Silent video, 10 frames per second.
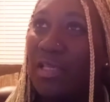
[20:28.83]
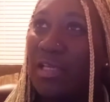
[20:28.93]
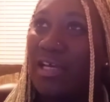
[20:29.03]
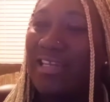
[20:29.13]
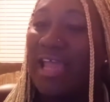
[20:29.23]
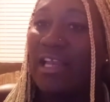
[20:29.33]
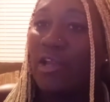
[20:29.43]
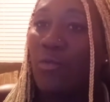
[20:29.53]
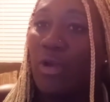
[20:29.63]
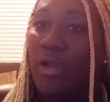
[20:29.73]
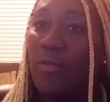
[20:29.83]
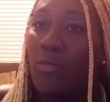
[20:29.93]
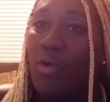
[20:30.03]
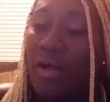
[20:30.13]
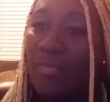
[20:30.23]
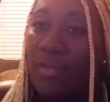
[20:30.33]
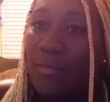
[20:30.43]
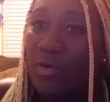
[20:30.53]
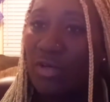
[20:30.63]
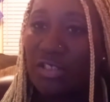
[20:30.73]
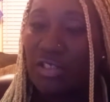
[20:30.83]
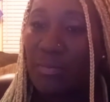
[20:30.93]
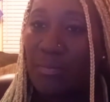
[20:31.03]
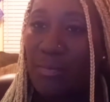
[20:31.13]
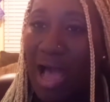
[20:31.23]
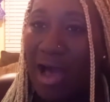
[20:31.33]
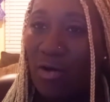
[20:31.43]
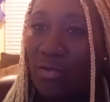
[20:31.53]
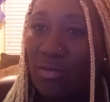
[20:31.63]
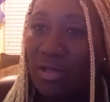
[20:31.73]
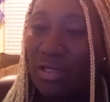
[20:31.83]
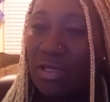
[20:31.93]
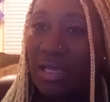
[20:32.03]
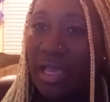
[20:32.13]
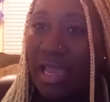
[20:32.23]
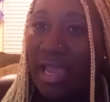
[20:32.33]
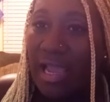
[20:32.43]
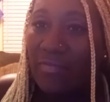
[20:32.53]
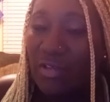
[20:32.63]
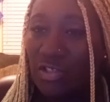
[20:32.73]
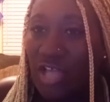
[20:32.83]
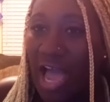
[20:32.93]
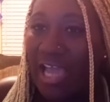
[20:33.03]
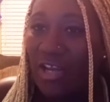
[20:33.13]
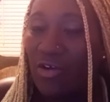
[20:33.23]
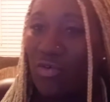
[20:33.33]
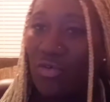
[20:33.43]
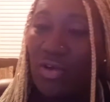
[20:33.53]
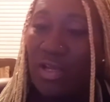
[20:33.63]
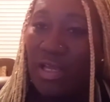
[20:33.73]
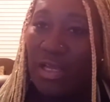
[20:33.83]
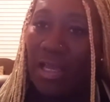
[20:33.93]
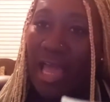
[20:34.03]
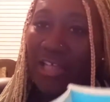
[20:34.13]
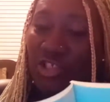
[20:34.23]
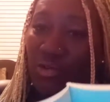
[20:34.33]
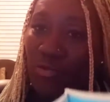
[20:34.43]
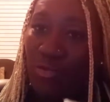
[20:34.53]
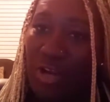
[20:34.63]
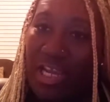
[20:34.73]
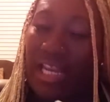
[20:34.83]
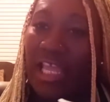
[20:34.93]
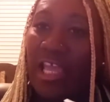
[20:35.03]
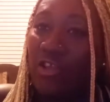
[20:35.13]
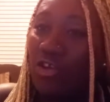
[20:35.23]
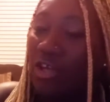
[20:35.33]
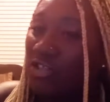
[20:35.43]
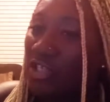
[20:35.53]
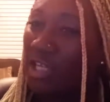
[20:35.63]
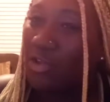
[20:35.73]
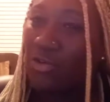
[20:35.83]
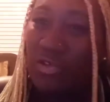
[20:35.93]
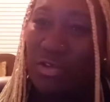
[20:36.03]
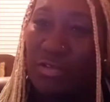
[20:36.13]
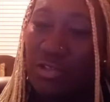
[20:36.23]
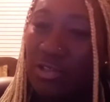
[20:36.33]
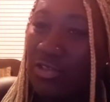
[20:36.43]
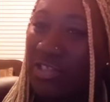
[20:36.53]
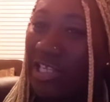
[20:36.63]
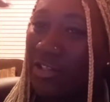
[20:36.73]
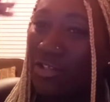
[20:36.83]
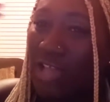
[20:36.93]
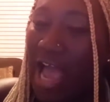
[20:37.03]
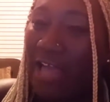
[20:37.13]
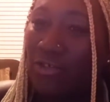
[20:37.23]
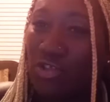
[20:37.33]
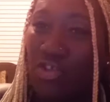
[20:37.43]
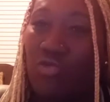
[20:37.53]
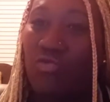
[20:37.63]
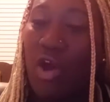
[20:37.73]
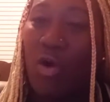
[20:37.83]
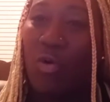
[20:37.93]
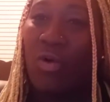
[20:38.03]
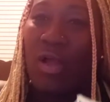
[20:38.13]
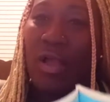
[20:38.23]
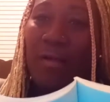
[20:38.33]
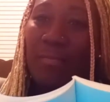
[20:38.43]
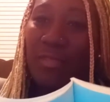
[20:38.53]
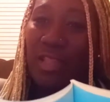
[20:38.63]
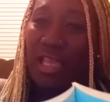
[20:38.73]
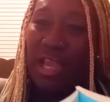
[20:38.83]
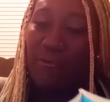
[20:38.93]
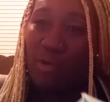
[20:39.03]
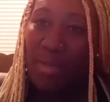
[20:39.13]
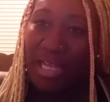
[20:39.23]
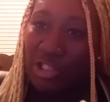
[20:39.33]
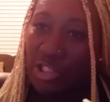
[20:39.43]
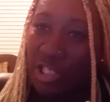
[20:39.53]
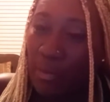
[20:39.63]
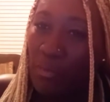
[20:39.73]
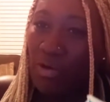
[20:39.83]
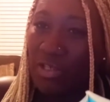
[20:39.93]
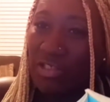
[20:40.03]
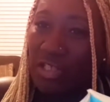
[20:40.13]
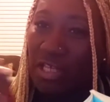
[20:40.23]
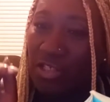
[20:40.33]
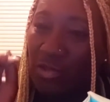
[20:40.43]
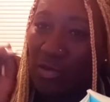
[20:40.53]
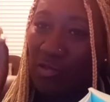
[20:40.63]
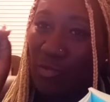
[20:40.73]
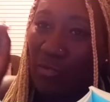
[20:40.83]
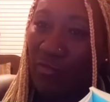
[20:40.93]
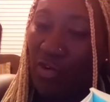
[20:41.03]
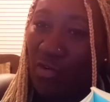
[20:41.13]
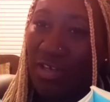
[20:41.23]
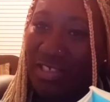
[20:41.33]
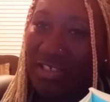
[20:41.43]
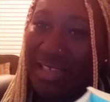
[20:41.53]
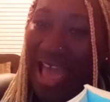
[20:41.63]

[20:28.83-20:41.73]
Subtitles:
connected with what the book is about and the title. As you're reading it, you continue to see the title, so the information in the book is referring to